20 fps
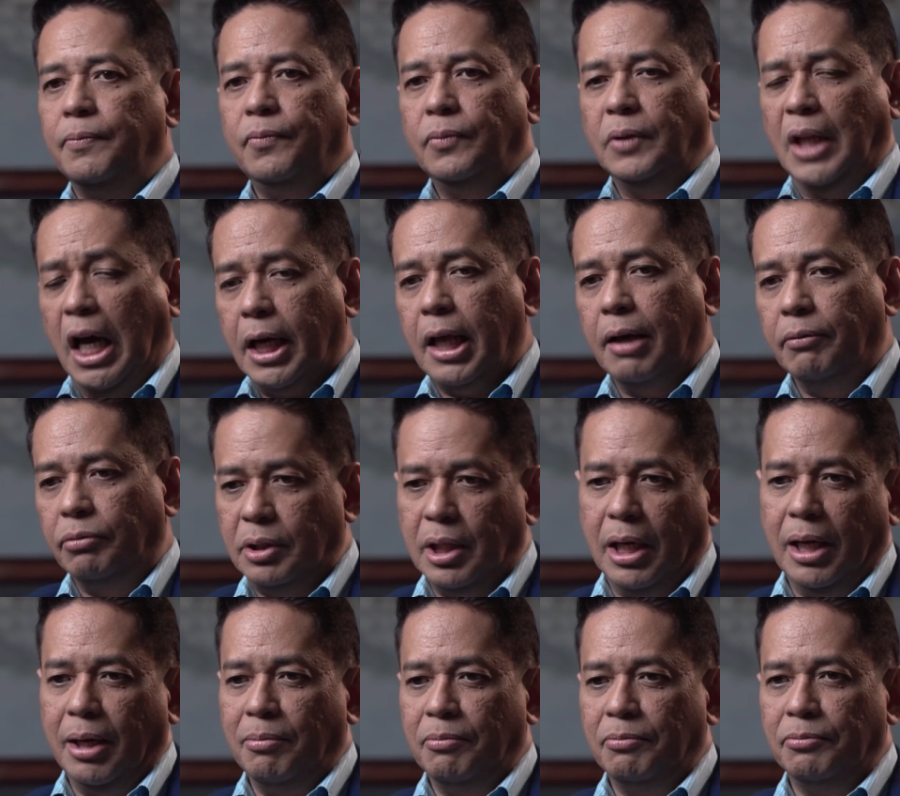not have
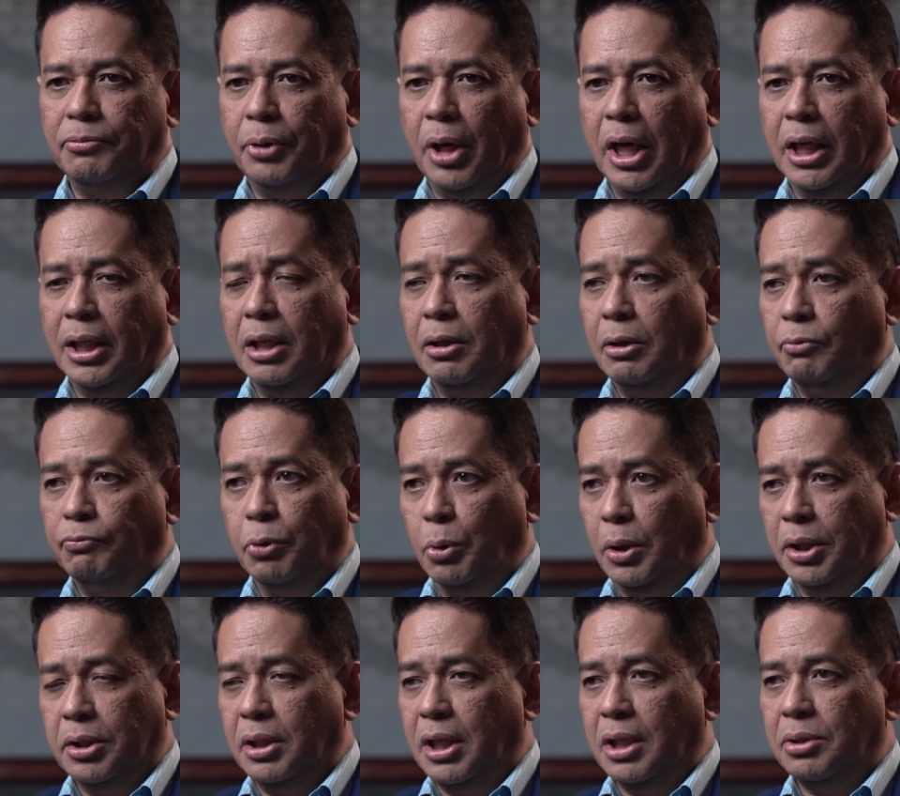time for any
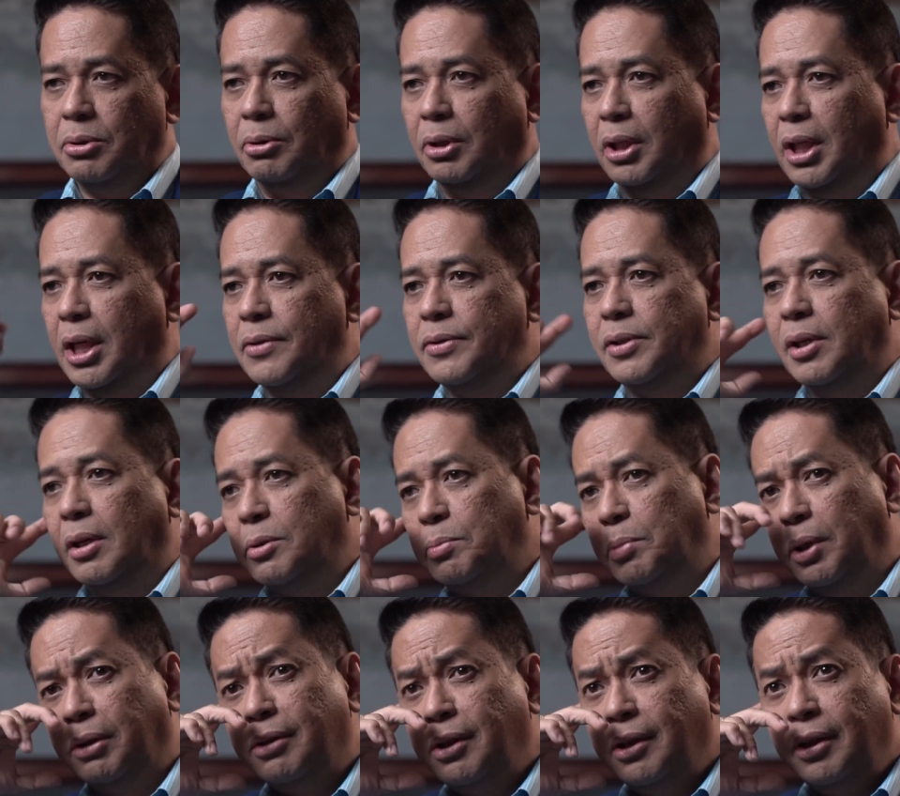foolishness or nonsense.
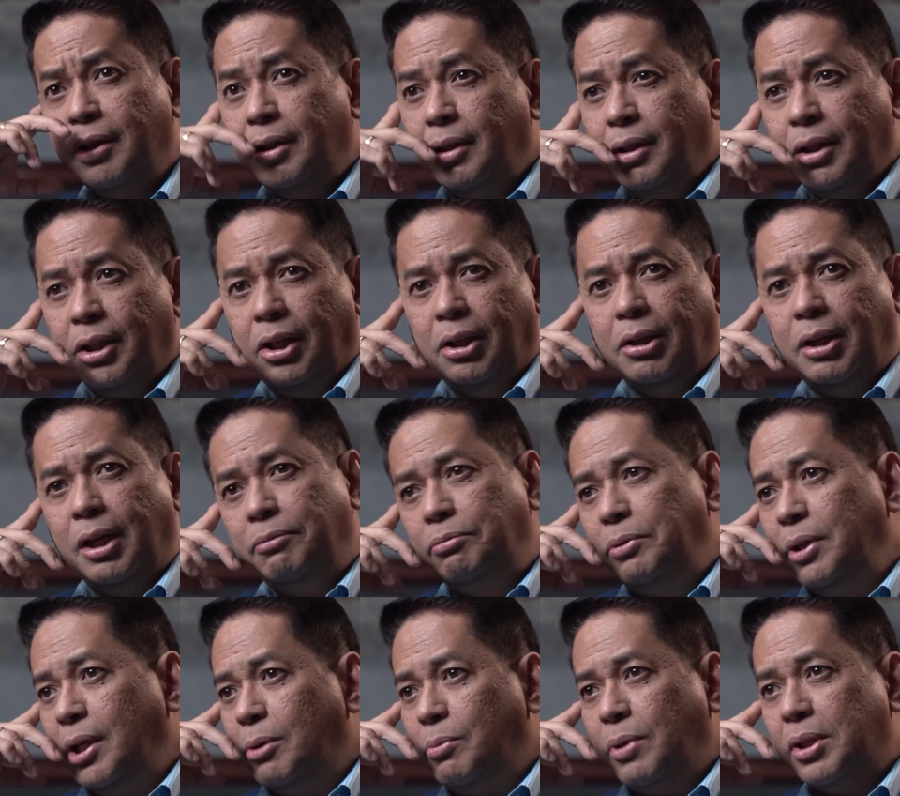But
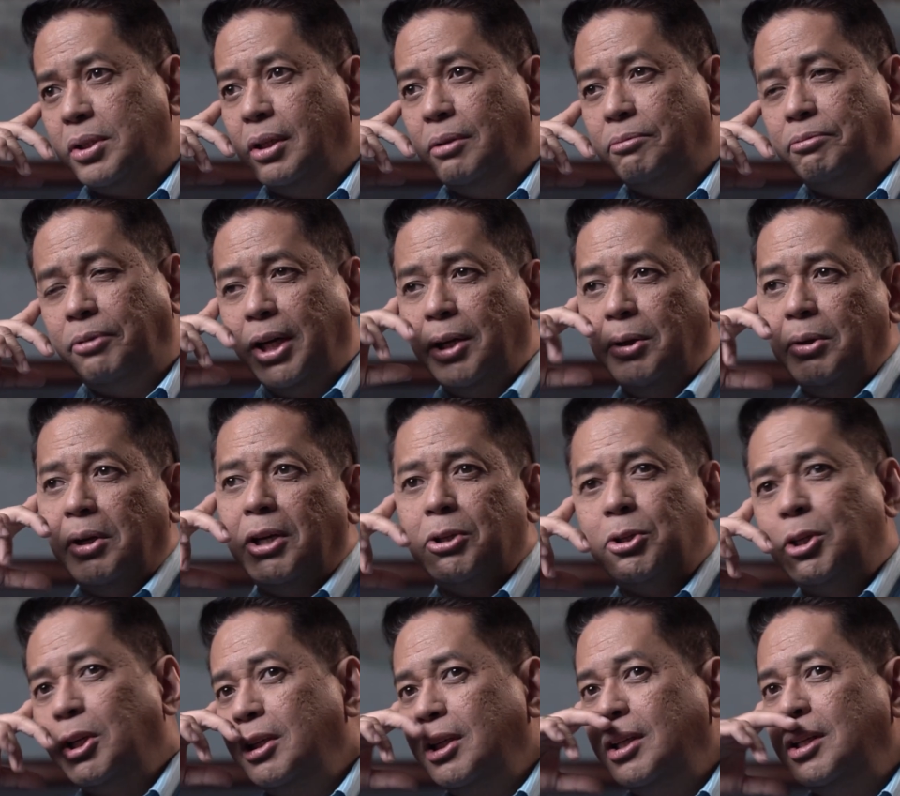FVR wasn't afraid to
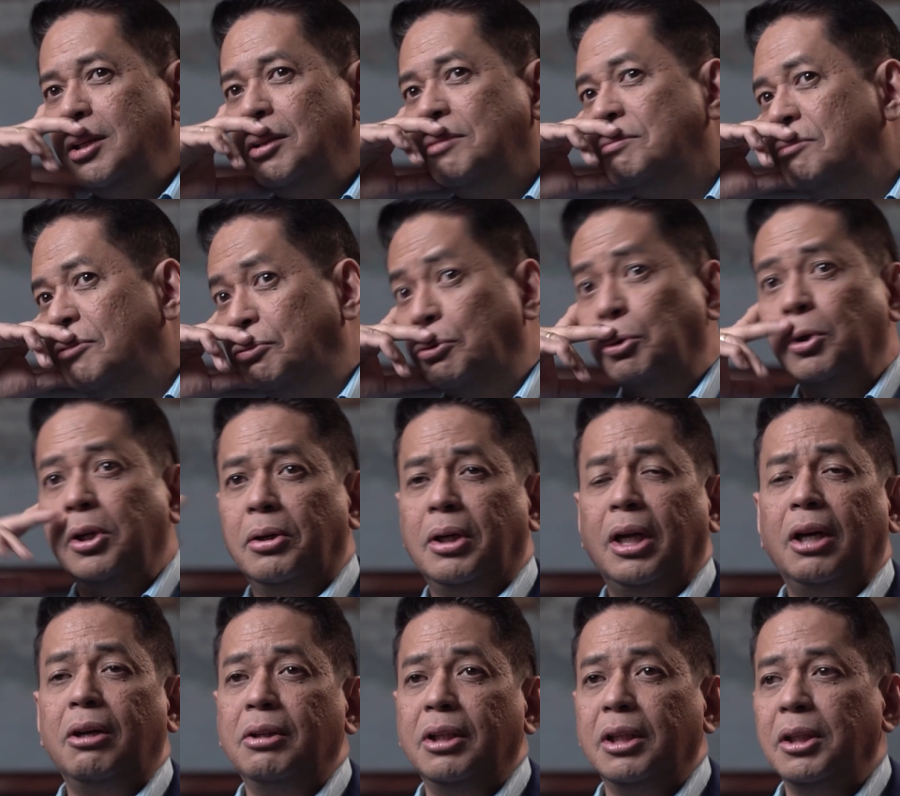actually fool
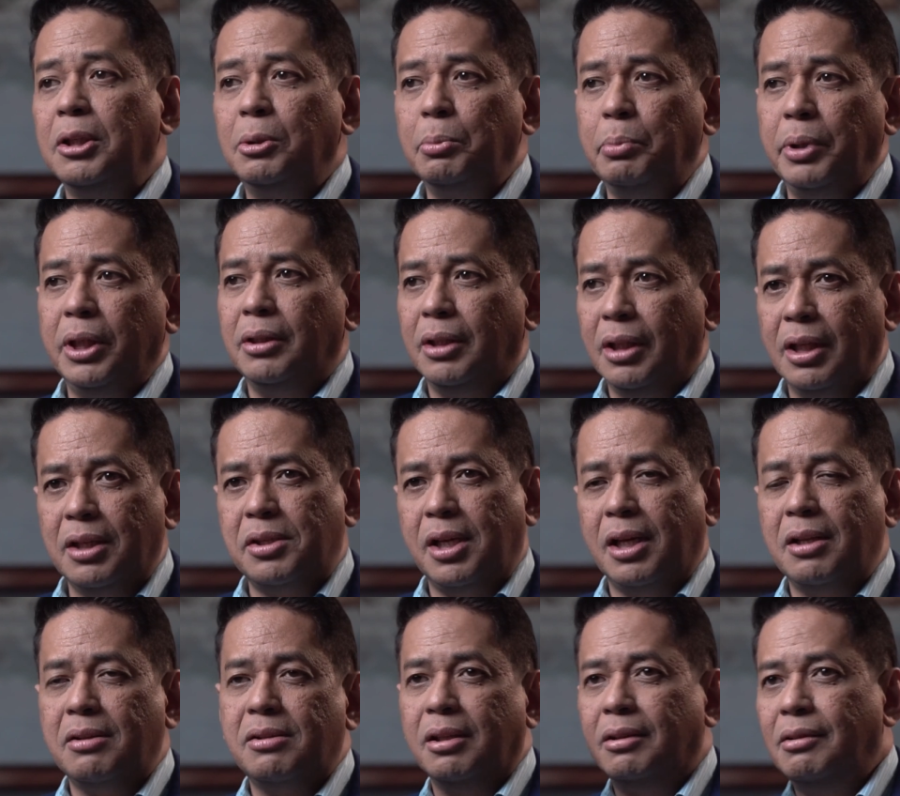around a little bit, in the
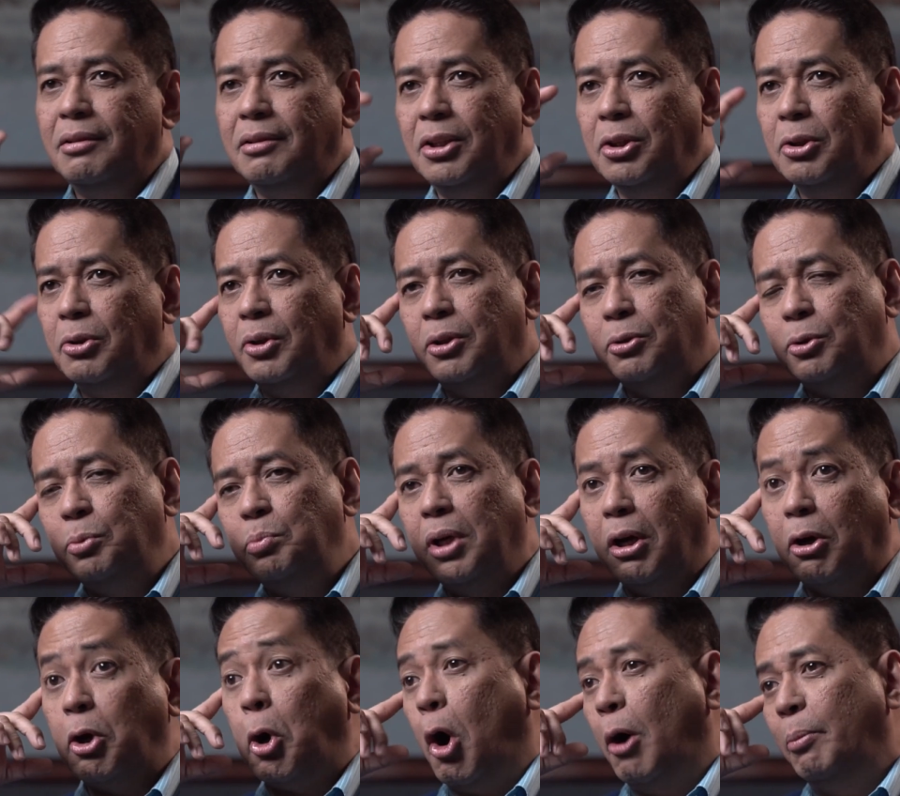sense that he could be
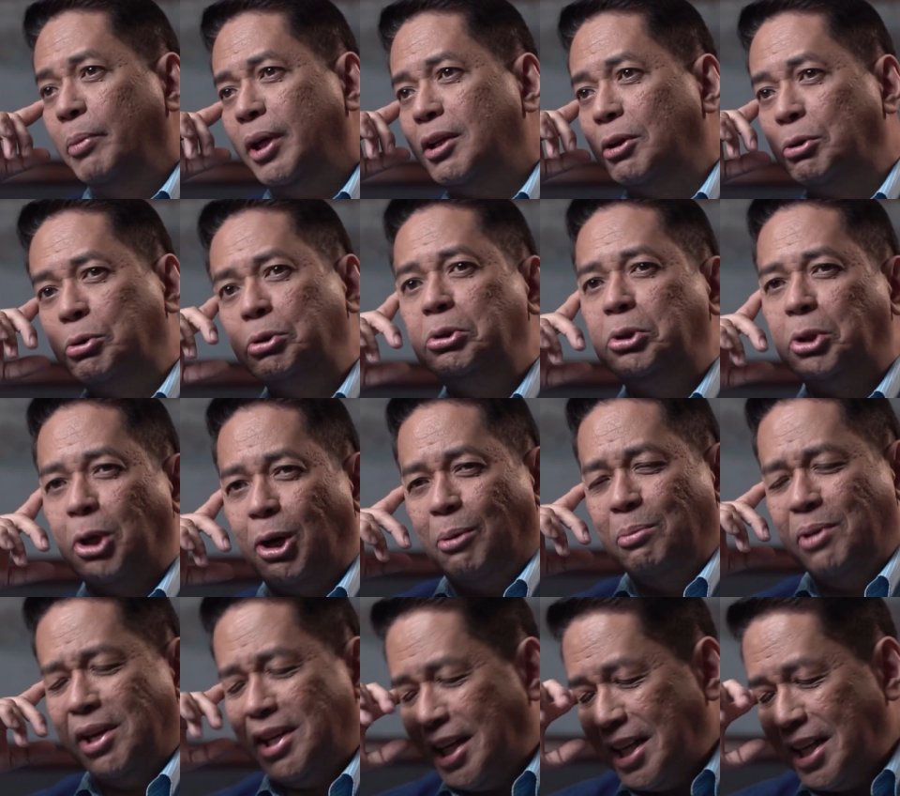a good comic.